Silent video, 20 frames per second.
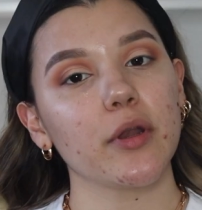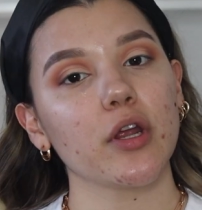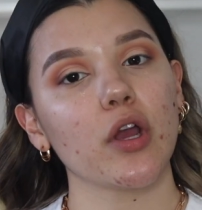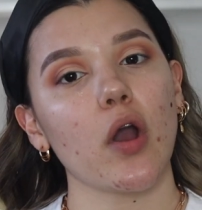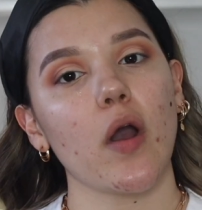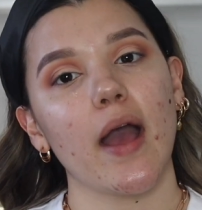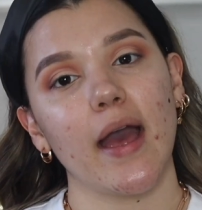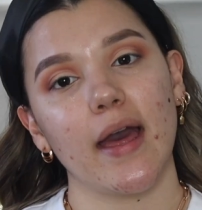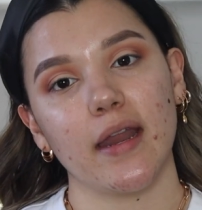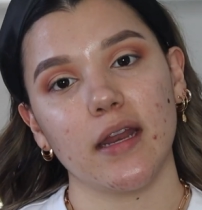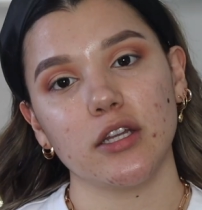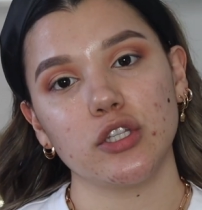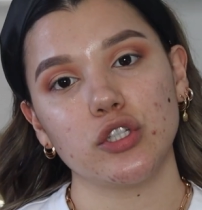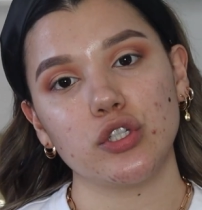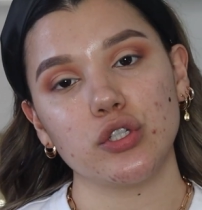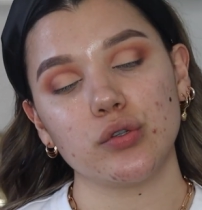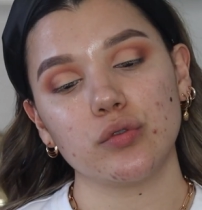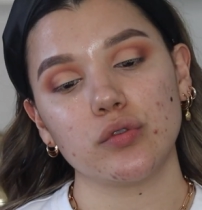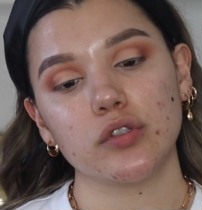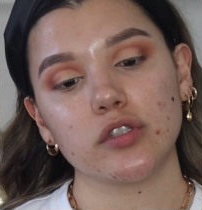I'm gonna go ahead and
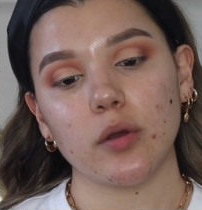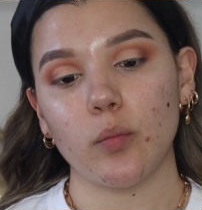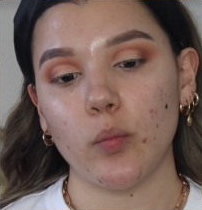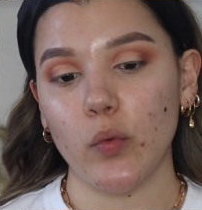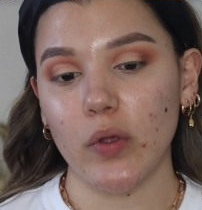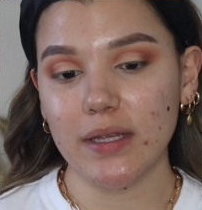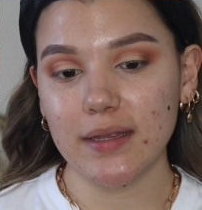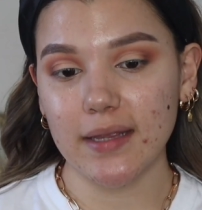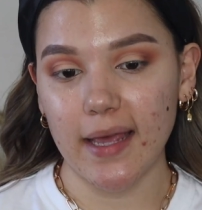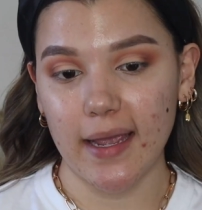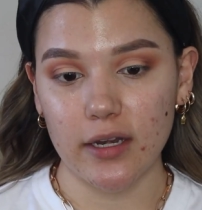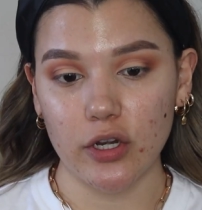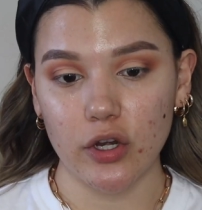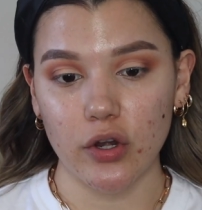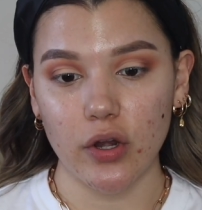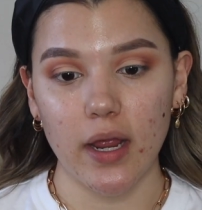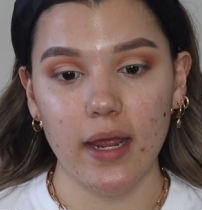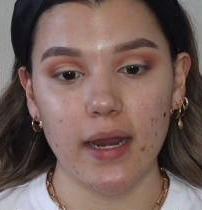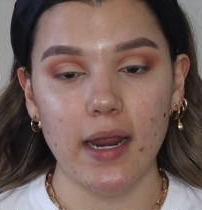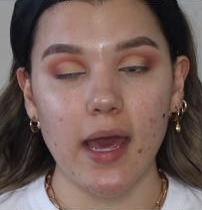do some wing
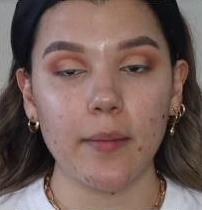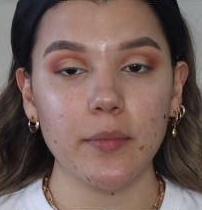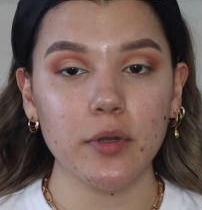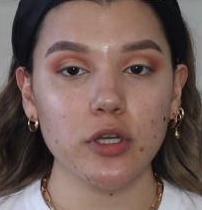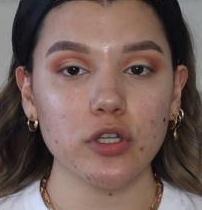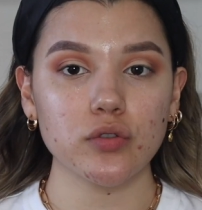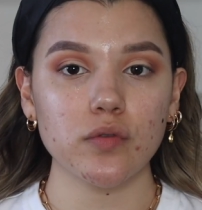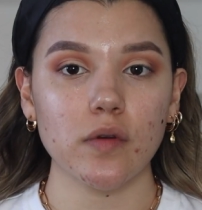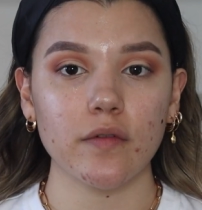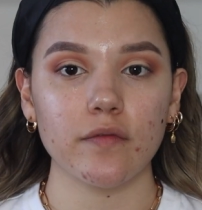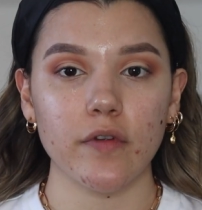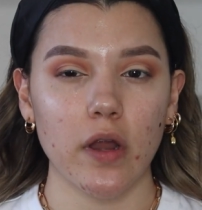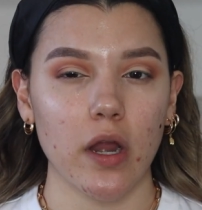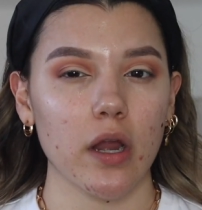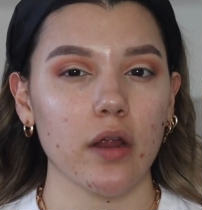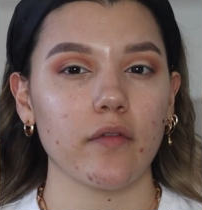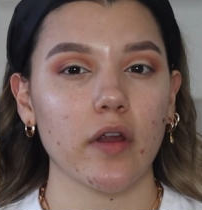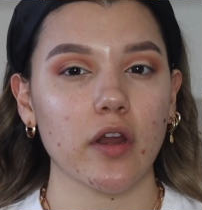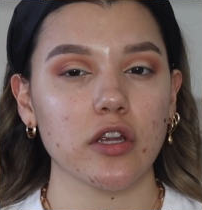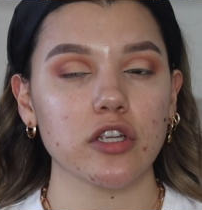liner, and I'm gonna do a
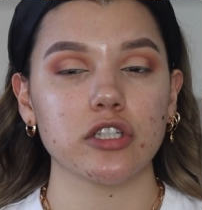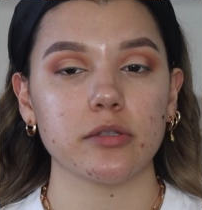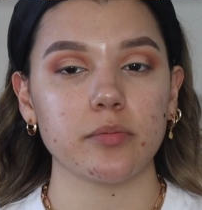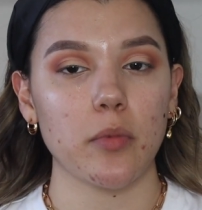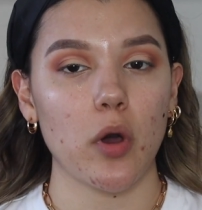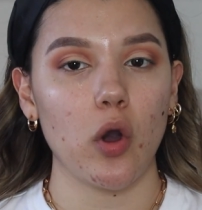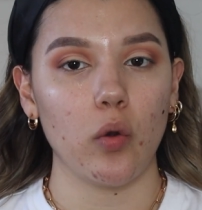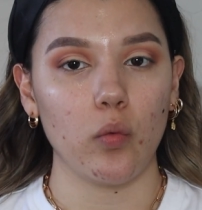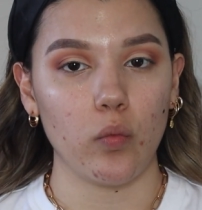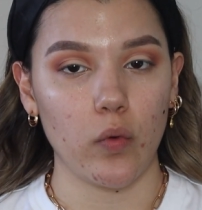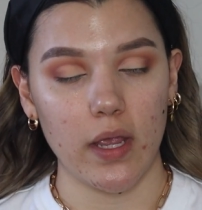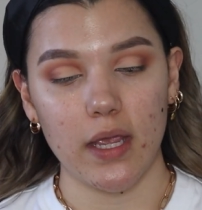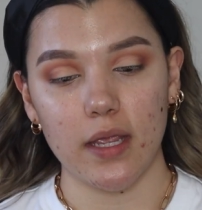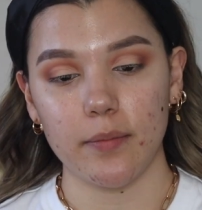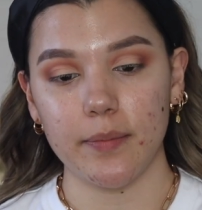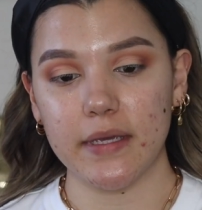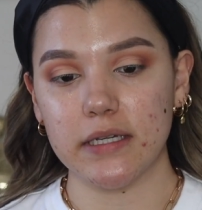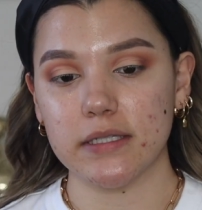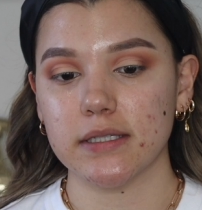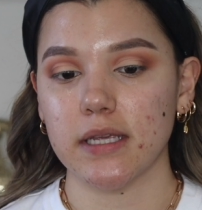very, very small
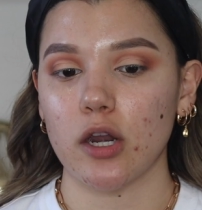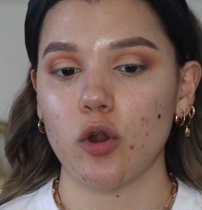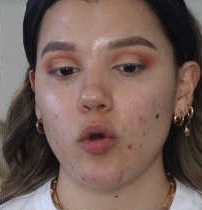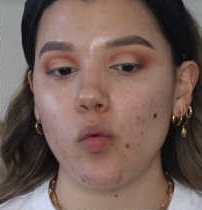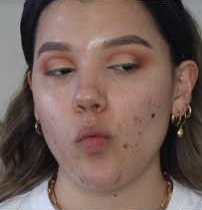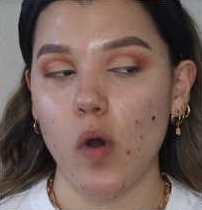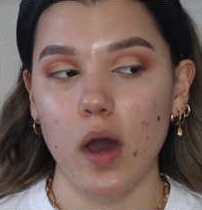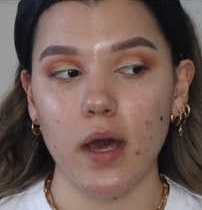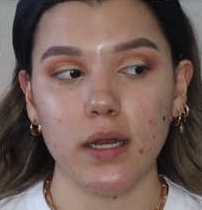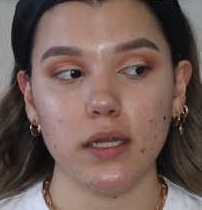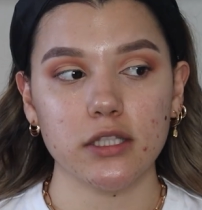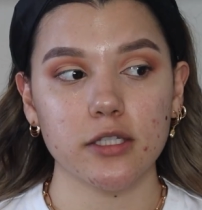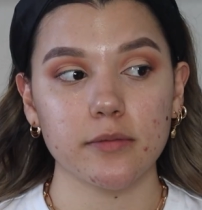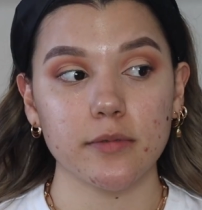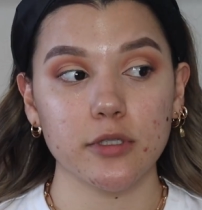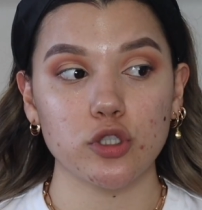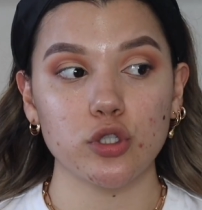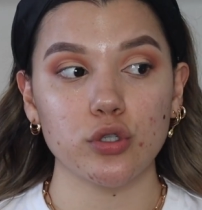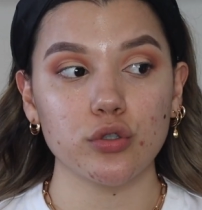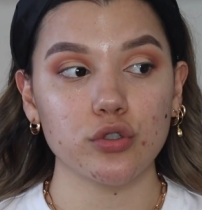wing because I don't want it to
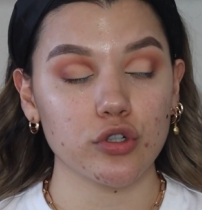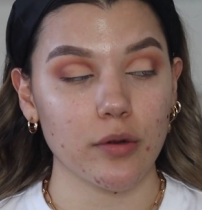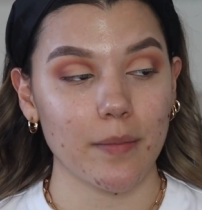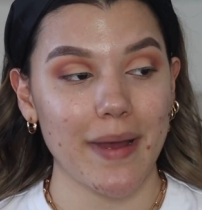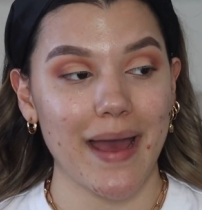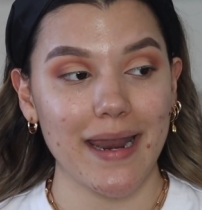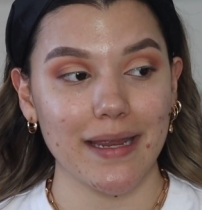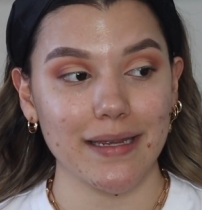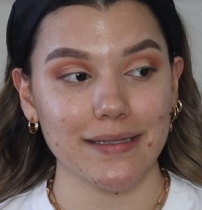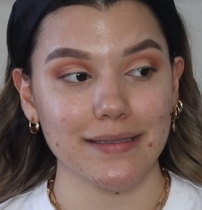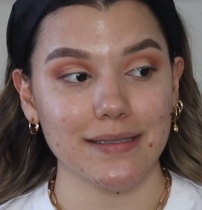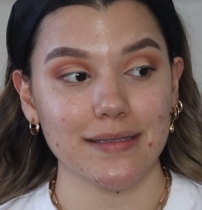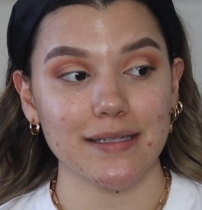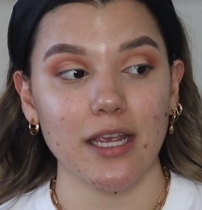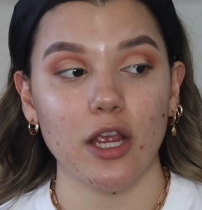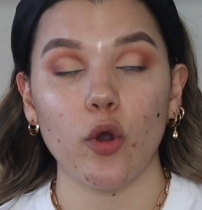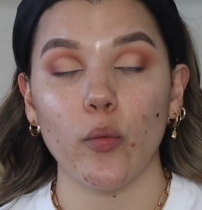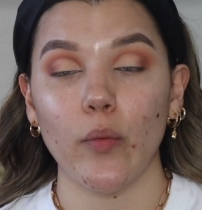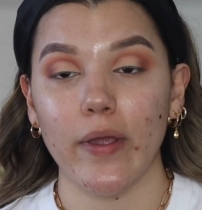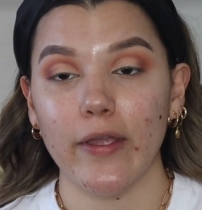be too dramatic to
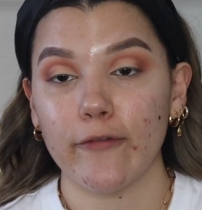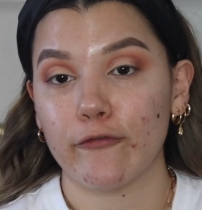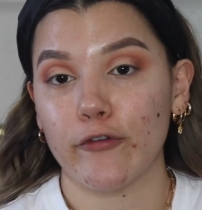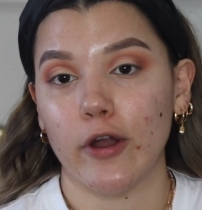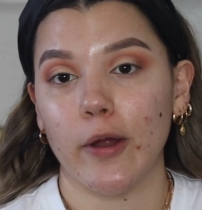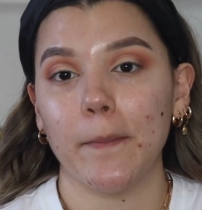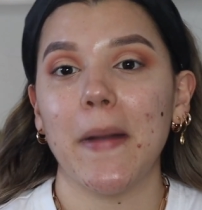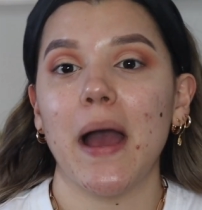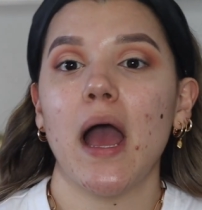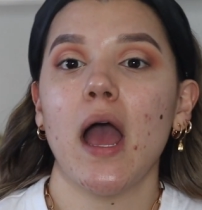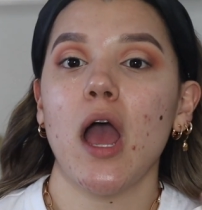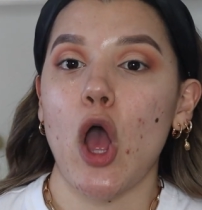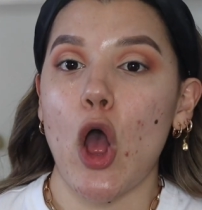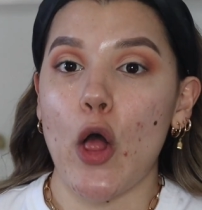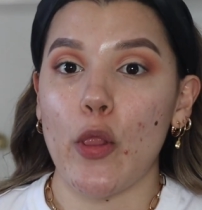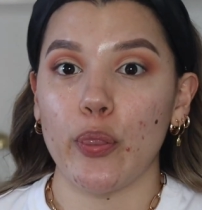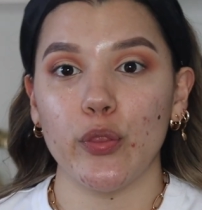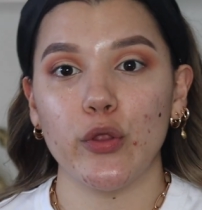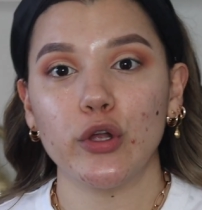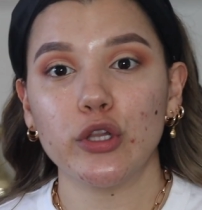take away from
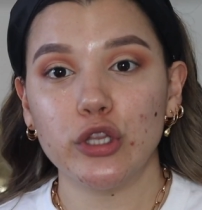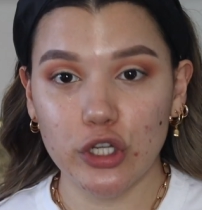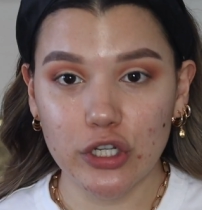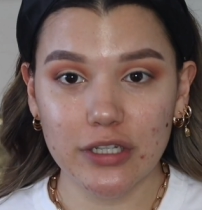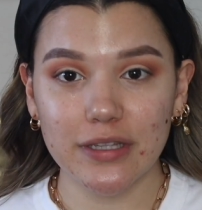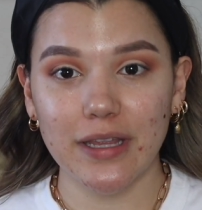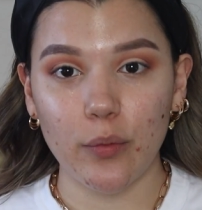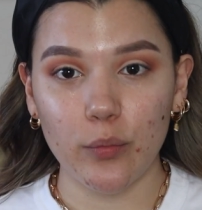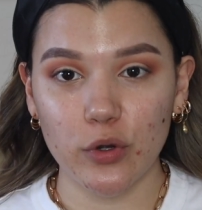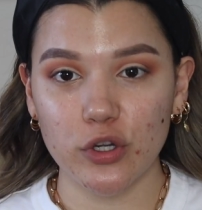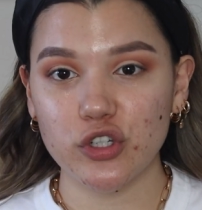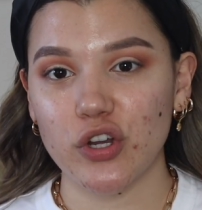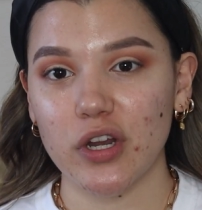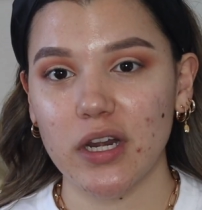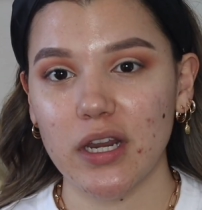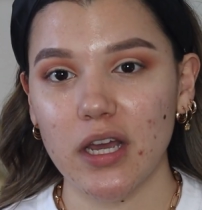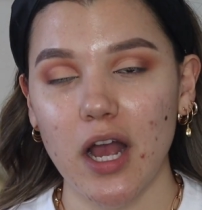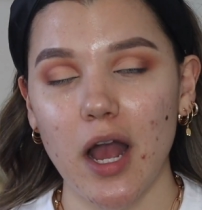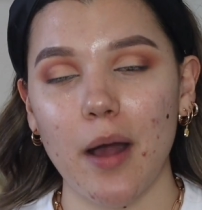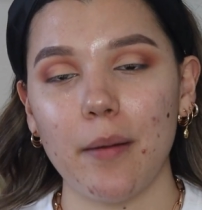the look that we're
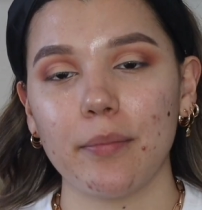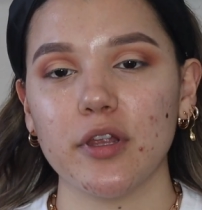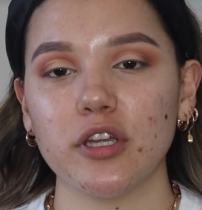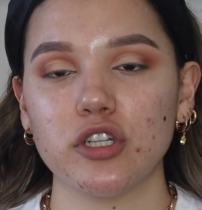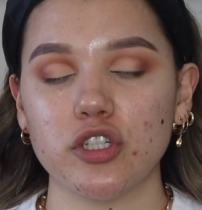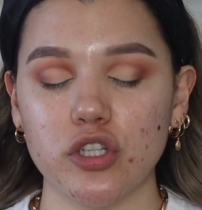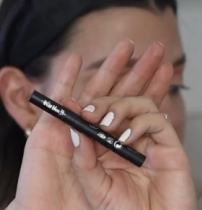trying to accomplish.